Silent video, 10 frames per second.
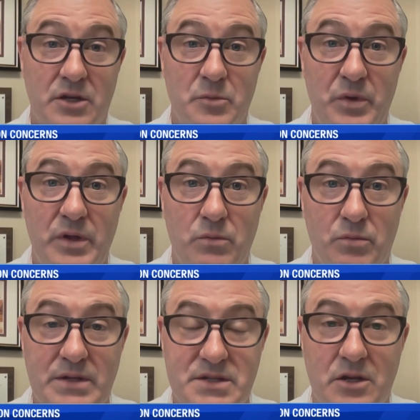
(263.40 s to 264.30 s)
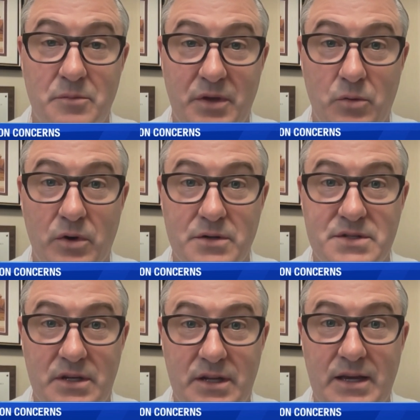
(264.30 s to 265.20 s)
to be it's going to be worse
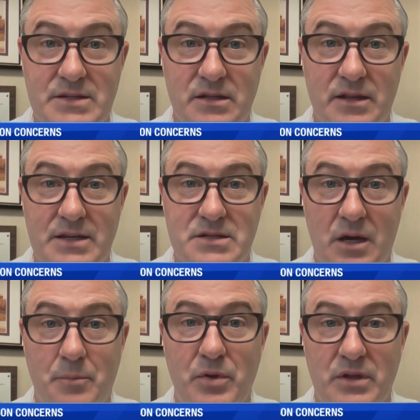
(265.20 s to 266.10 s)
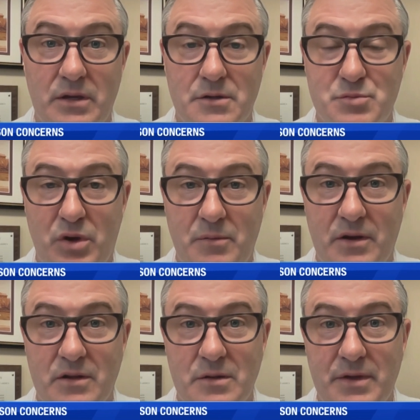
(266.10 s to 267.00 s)
than it has the last couple of years,
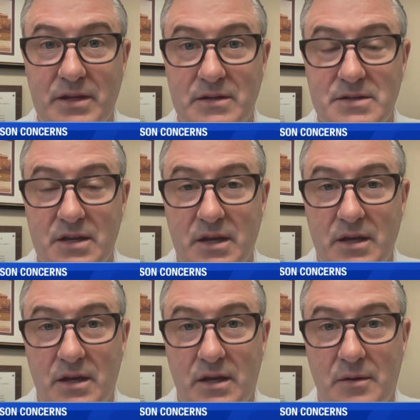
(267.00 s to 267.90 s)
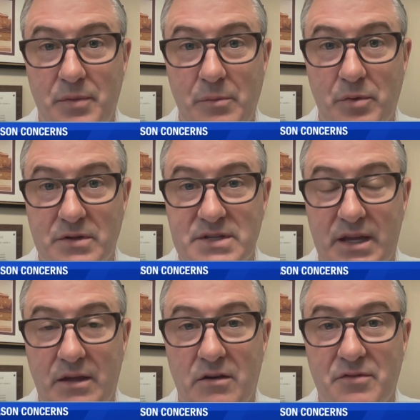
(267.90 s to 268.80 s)
primarily because uh, people are
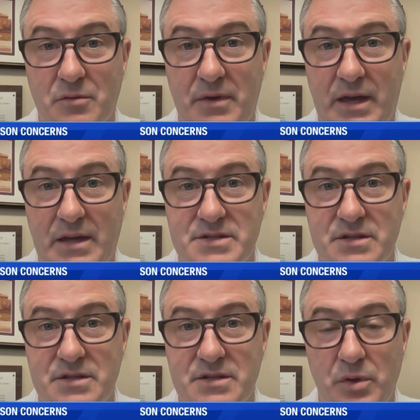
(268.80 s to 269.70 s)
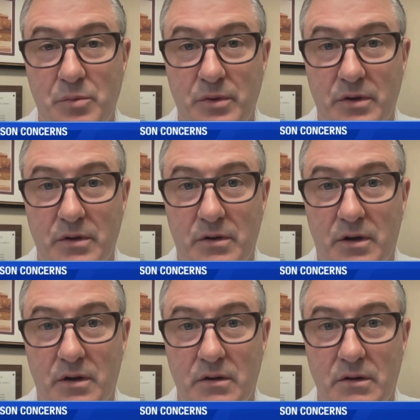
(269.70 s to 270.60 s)
taking off their masks and people are
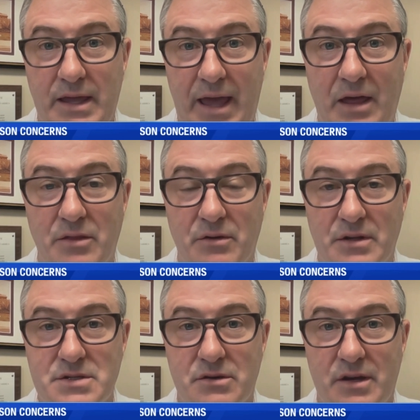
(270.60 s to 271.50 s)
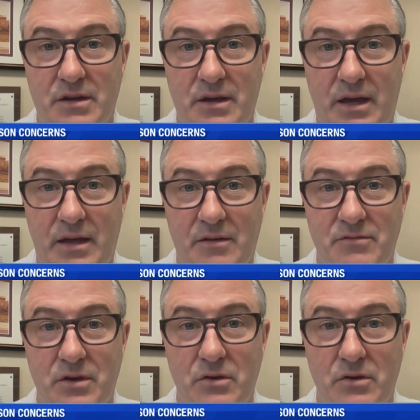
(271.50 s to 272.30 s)
are gathering. So I, I have no